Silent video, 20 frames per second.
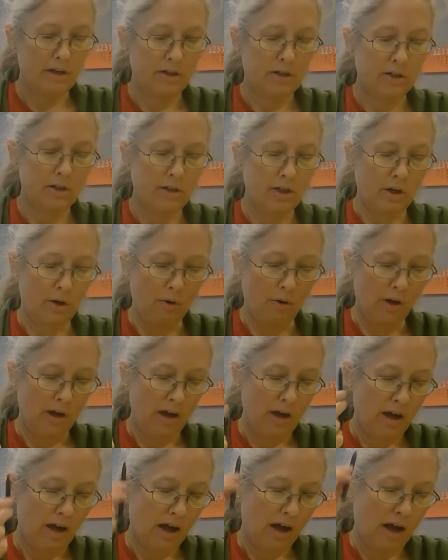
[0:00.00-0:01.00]
So
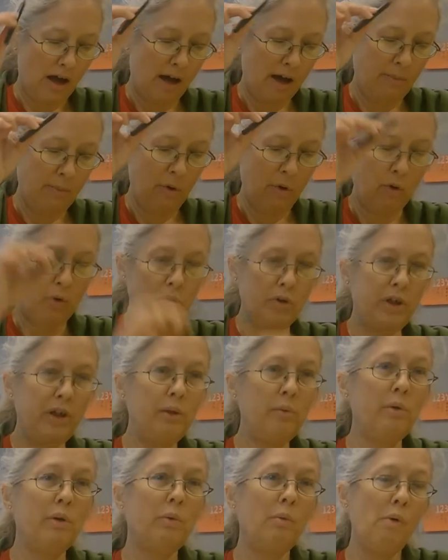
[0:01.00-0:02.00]
I'm holding
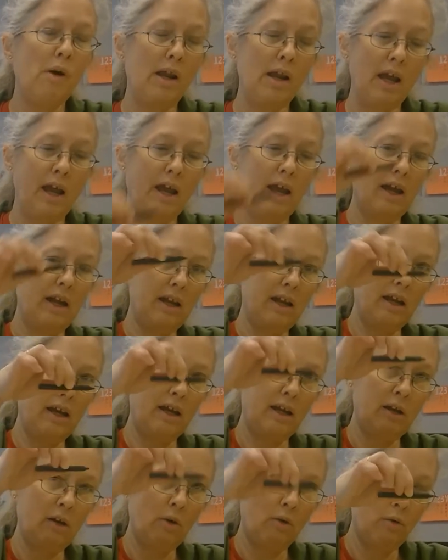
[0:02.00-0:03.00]
with one hand
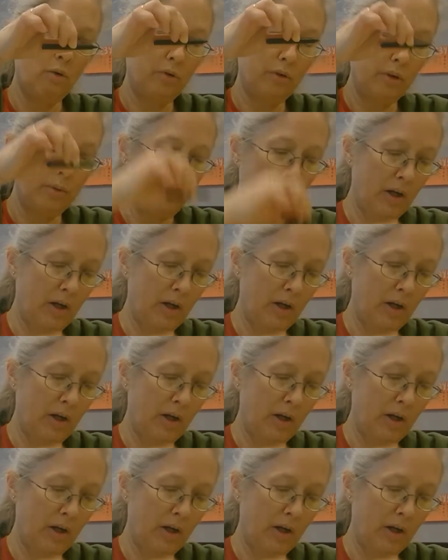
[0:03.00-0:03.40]
and holding my